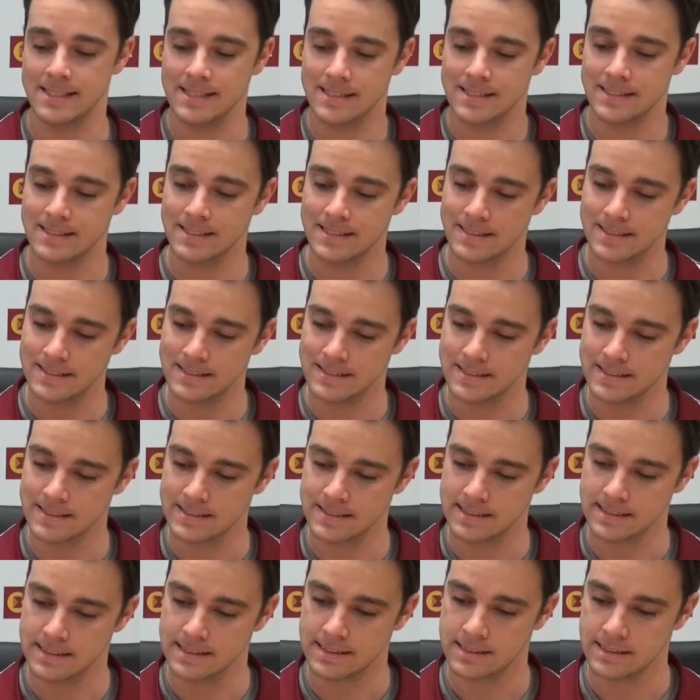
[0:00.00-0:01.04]

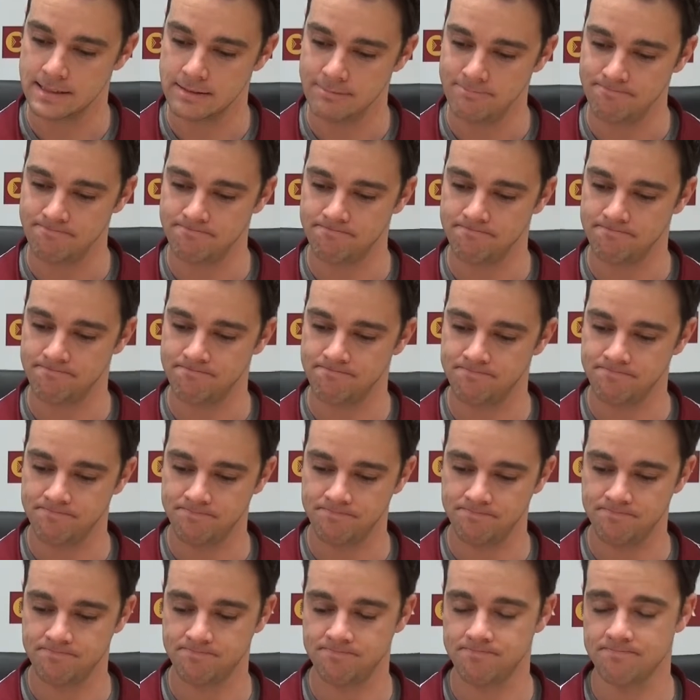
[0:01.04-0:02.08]

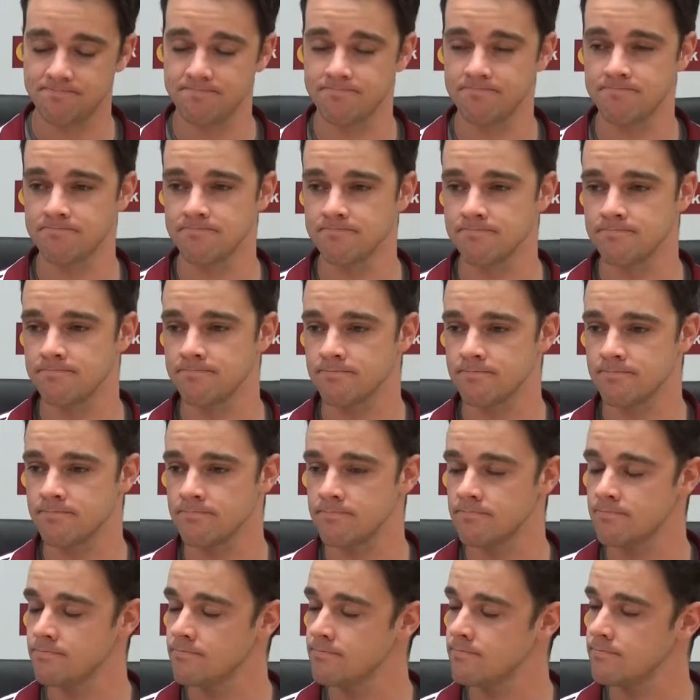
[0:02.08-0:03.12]

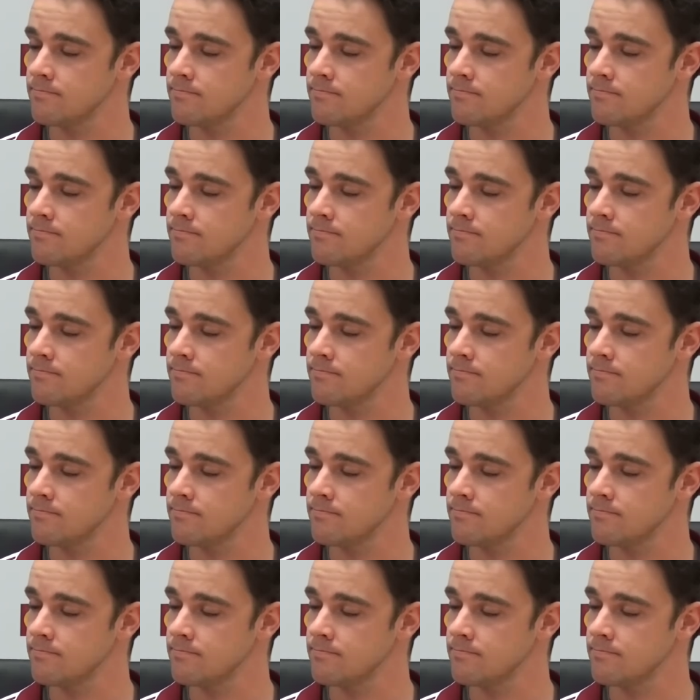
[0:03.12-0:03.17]
The person shown says nothing.